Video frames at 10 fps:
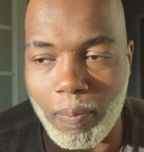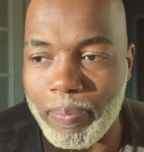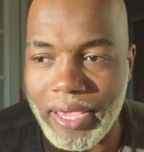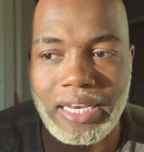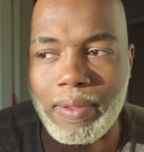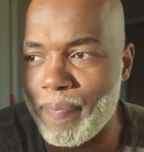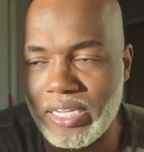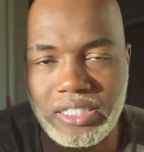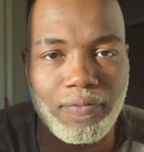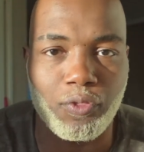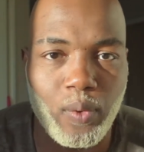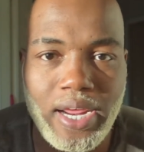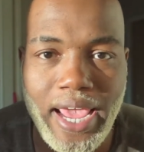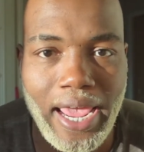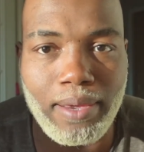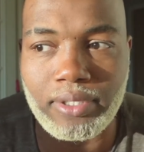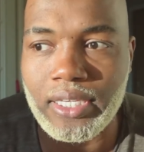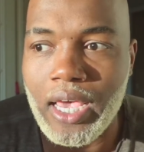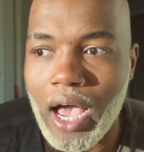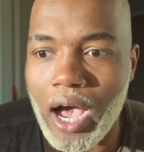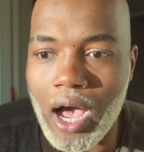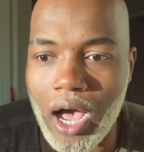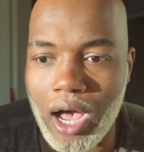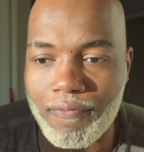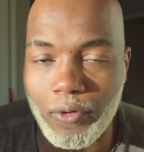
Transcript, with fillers: We're playing the best of three games uh,